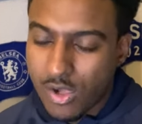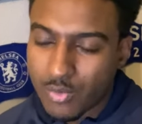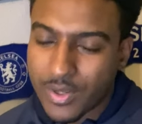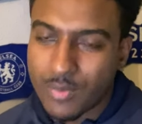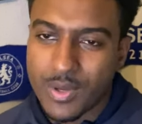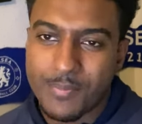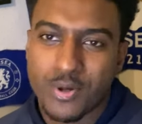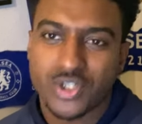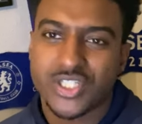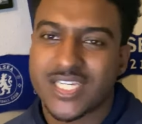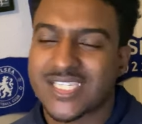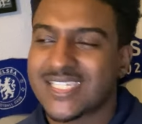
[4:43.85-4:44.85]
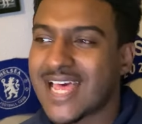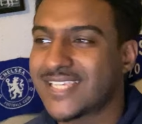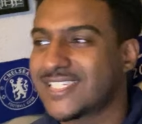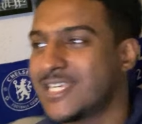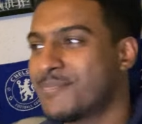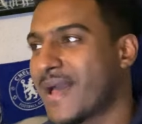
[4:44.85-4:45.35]
we, we pushed
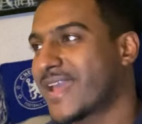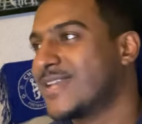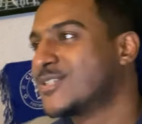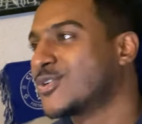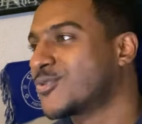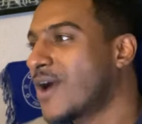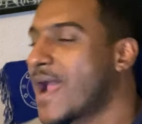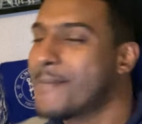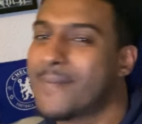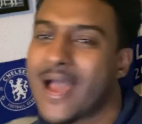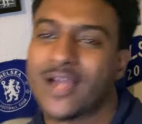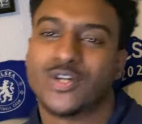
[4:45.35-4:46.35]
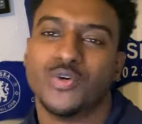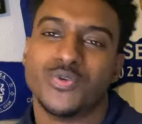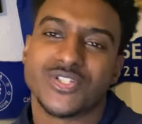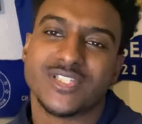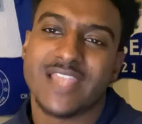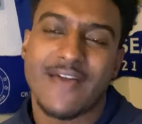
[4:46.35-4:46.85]
Disasi back into right back, who
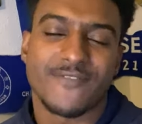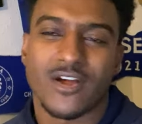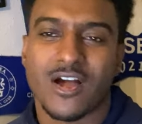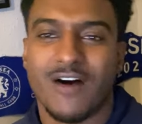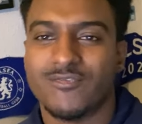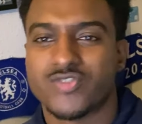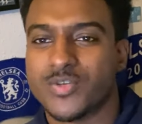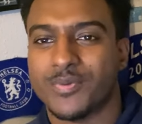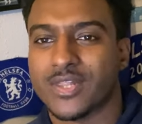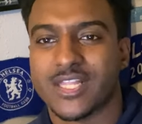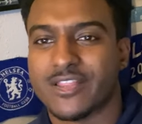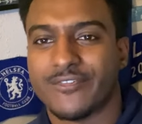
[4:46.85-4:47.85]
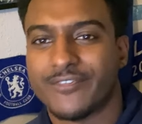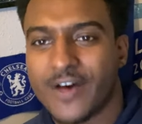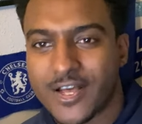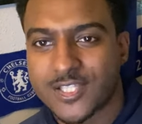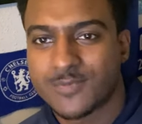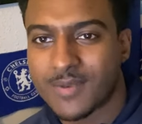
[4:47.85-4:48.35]
was never comfortable in the
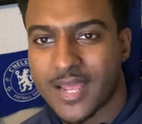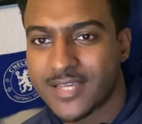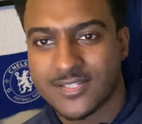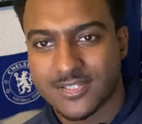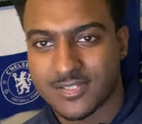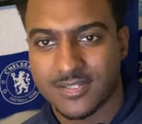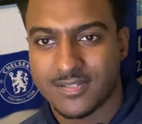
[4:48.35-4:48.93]
first place.